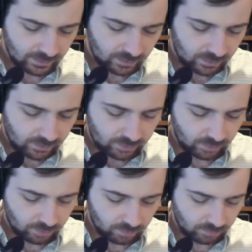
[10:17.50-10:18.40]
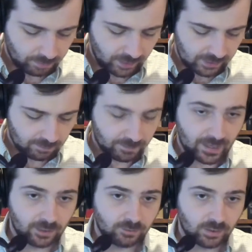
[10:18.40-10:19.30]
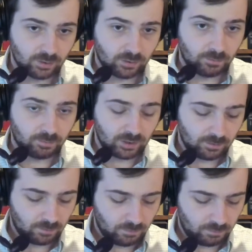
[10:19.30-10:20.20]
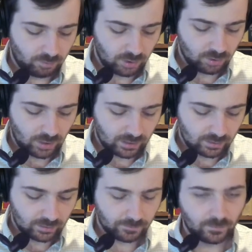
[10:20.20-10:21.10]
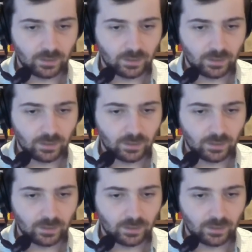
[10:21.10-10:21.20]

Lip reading: So replaceable batteries are a pretty good idea.